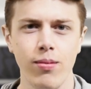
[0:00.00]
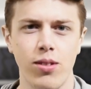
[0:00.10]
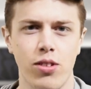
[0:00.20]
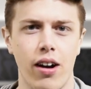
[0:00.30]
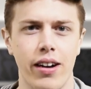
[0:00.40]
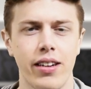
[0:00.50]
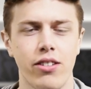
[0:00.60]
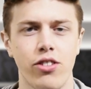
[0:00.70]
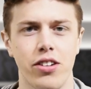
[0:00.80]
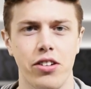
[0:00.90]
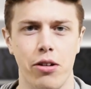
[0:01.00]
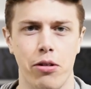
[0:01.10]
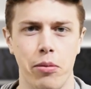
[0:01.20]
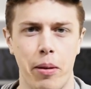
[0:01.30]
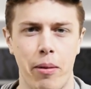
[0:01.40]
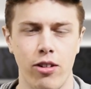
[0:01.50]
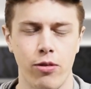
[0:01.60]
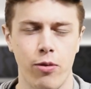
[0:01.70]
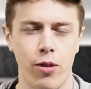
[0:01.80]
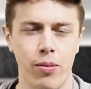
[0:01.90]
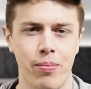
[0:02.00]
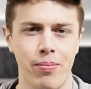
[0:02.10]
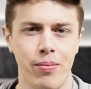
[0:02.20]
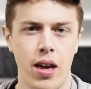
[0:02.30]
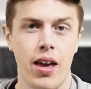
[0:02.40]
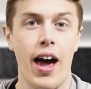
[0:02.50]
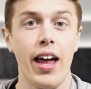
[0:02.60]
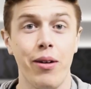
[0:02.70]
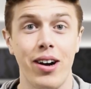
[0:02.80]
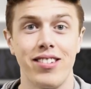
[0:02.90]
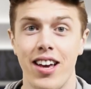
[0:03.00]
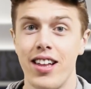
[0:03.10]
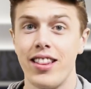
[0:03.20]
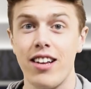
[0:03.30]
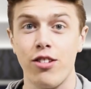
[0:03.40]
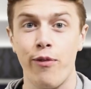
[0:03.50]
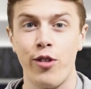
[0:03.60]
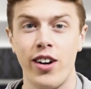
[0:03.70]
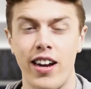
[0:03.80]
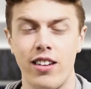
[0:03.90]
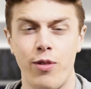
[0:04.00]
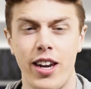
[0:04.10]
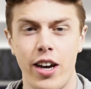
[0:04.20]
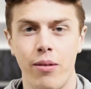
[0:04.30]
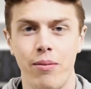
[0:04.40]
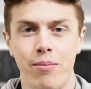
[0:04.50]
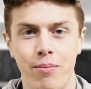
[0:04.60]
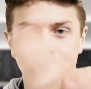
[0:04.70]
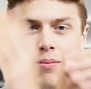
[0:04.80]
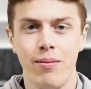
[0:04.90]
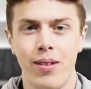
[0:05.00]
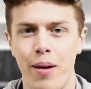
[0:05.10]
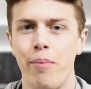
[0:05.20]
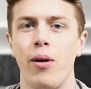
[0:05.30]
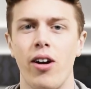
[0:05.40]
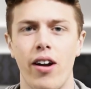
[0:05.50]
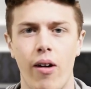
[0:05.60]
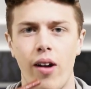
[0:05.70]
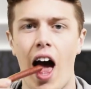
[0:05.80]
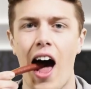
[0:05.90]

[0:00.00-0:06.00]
Sorry, shouldn't talk with my mouth full. Anyways, that's all for today's video. Bird out.